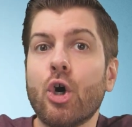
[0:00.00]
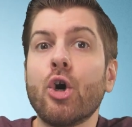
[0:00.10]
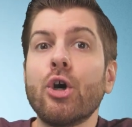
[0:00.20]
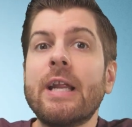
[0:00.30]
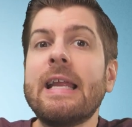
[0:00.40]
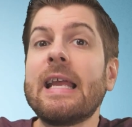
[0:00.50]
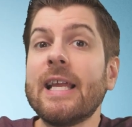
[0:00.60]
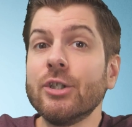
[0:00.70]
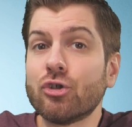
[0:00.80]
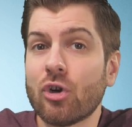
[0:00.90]
earning
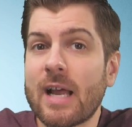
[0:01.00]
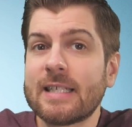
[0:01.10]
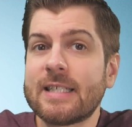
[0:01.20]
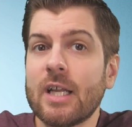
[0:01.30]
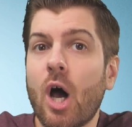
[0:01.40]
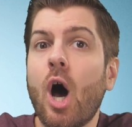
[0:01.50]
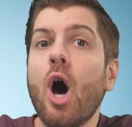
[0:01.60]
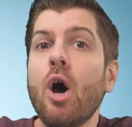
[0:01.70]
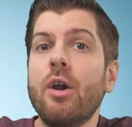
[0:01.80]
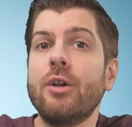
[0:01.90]
interest
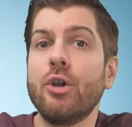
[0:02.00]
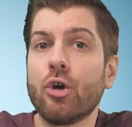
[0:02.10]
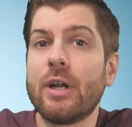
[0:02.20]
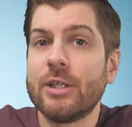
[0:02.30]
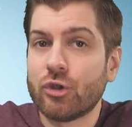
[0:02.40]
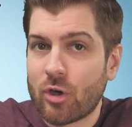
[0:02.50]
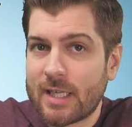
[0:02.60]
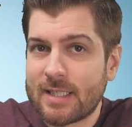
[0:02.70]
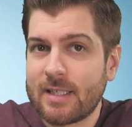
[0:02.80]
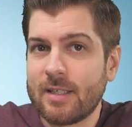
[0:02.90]
on your
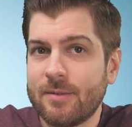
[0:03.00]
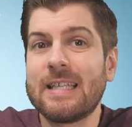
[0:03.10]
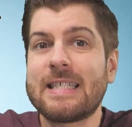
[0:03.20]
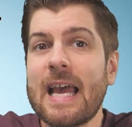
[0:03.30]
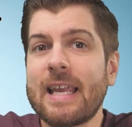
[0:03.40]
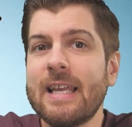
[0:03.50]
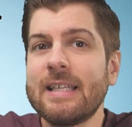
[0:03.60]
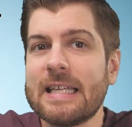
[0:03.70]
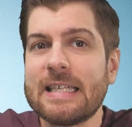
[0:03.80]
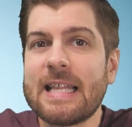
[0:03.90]
interest. The
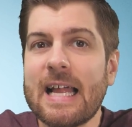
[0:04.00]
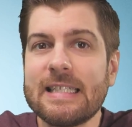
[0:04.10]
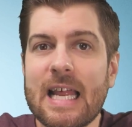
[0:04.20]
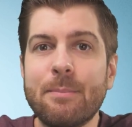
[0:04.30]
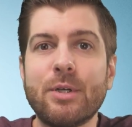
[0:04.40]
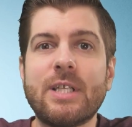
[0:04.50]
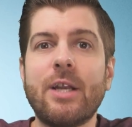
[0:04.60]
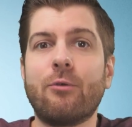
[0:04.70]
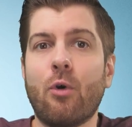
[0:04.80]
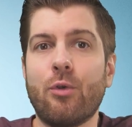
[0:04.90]
second is that
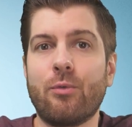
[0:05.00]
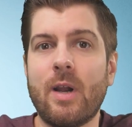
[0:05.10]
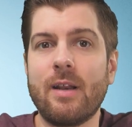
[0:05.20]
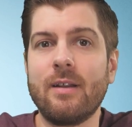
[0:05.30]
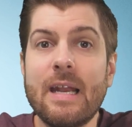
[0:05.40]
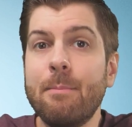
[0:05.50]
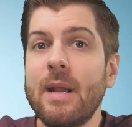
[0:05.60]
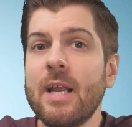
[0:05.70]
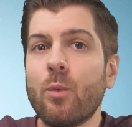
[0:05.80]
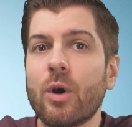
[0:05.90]
10% growth rate. In a
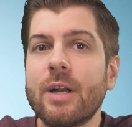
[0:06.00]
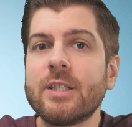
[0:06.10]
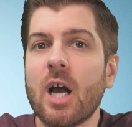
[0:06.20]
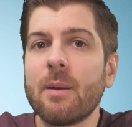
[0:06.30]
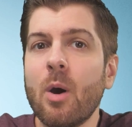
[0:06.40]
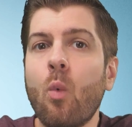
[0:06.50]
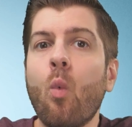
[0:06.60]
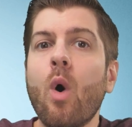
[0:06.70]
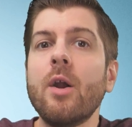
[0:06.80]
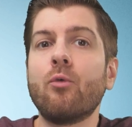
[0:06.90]
minute, we're going to talk about
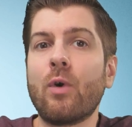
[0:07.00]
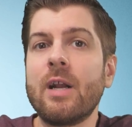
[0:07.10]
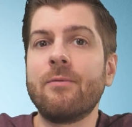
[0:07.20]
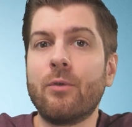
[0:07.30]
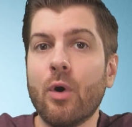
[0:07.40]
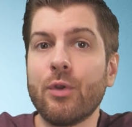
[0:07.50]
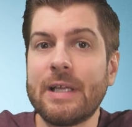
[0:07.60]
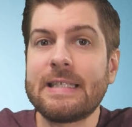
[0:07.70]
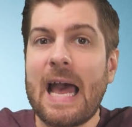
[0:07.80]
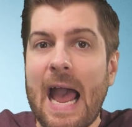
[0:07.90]
what rate of growth
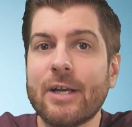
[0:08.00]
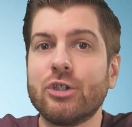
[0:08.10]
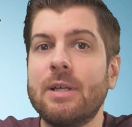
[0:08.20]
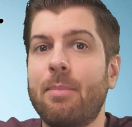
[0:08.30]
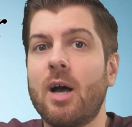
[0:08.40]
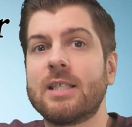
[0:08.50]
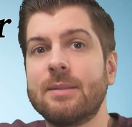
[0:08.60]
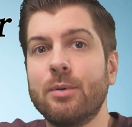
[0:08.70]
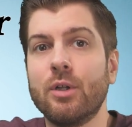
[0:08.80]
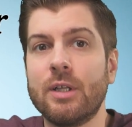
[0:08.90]
is actually
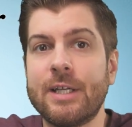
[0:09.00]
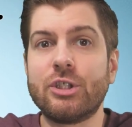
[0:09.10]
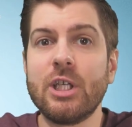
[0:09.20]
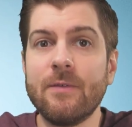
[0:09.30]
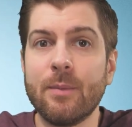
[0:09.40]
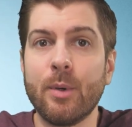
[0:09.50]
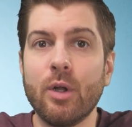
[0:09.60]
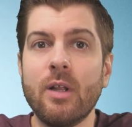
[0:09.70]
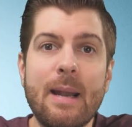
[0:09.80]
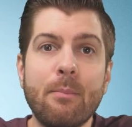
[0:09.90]
possible and
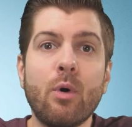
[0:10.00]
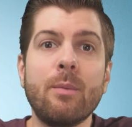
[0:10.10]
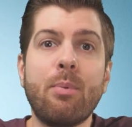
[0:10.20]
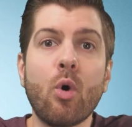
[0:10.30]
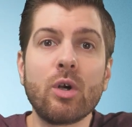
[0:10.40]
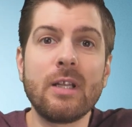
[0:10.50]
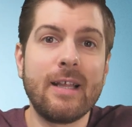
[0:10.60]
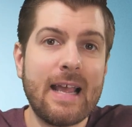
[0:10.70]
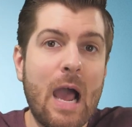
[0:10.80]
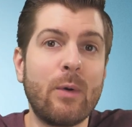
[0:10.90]
achievable, and more
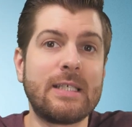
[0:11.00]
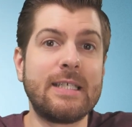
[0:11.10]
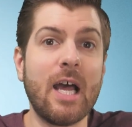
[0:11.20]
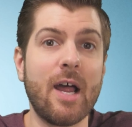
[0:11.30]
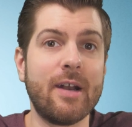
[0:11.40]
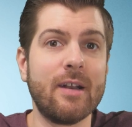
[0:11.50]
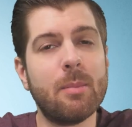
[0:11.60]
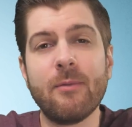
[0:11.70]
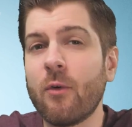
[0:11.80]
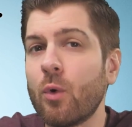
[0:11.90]
importantly, how it's done. But
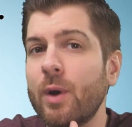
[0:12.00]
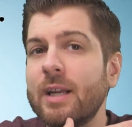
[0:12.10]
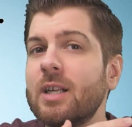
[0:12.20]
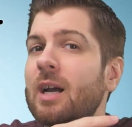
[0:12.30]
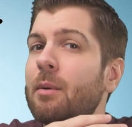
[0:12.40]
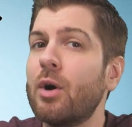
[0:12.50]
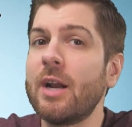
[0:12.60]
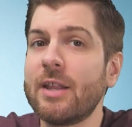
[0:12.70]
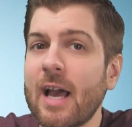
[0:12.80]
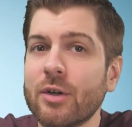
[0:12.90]
before we can talk about
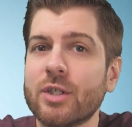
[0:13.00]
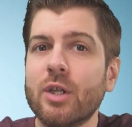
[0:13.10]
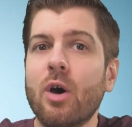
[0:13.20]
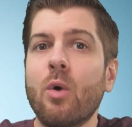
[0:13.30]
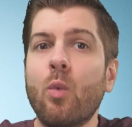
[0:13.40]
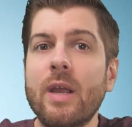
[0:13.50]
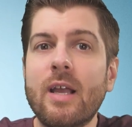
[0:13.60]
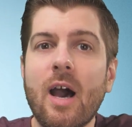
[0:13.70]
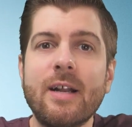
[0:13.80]
anything else though, we got